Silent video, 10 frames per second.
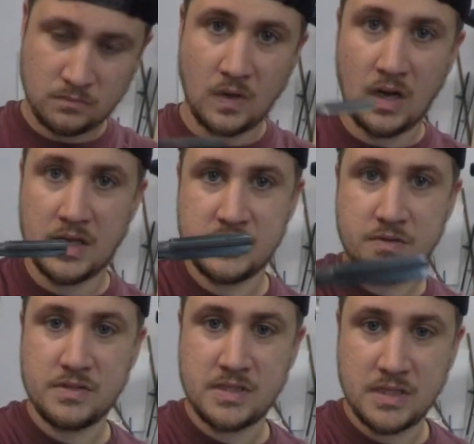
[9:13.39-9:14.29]
And as you
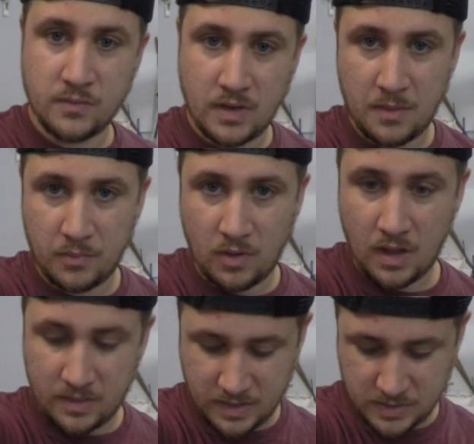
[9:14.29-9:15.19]
can see, when I
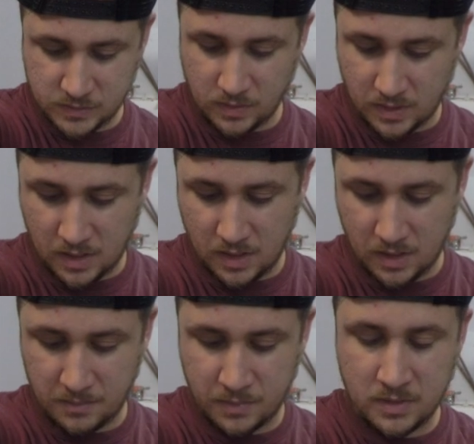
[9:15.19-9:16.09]
brought this one up,